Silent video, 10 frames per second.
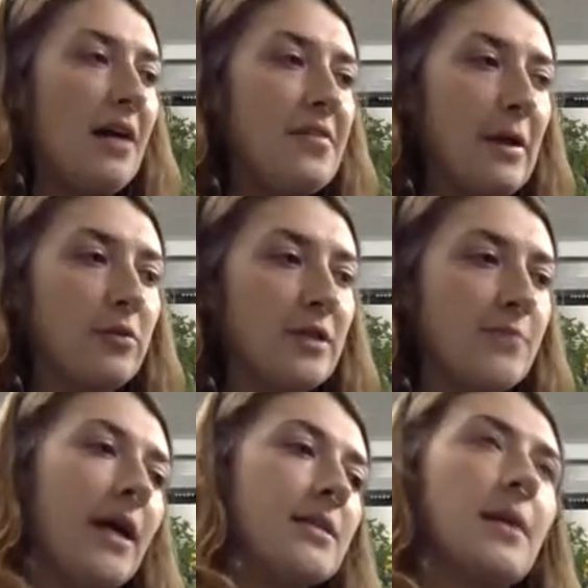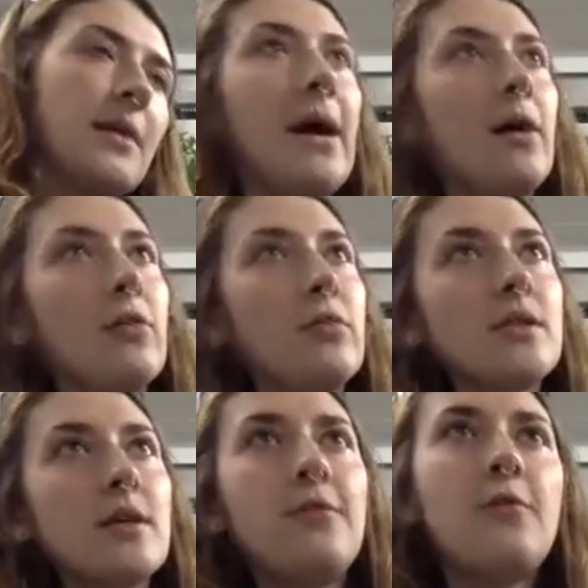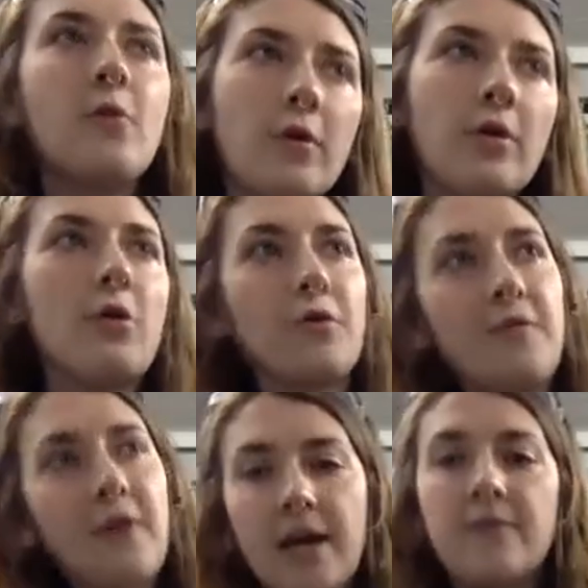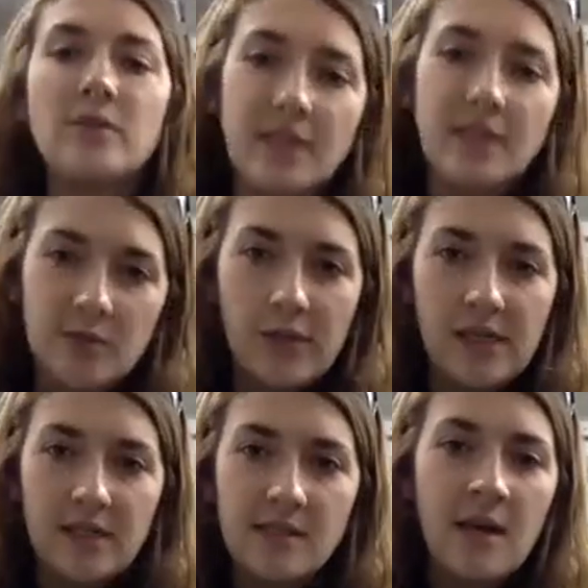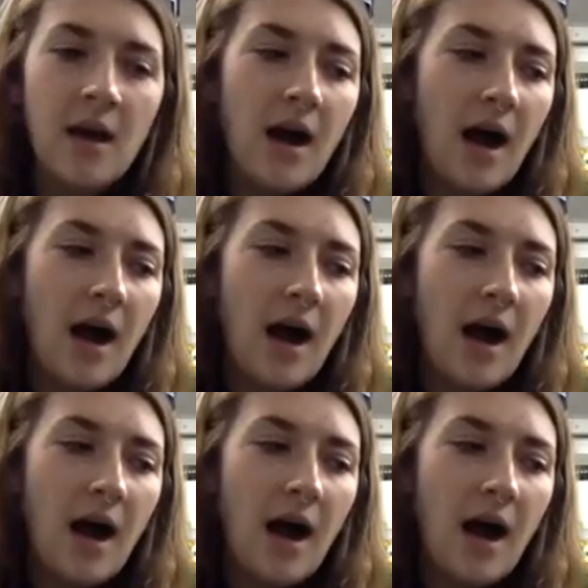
And they will spend about 4 or 5 or 6 weeks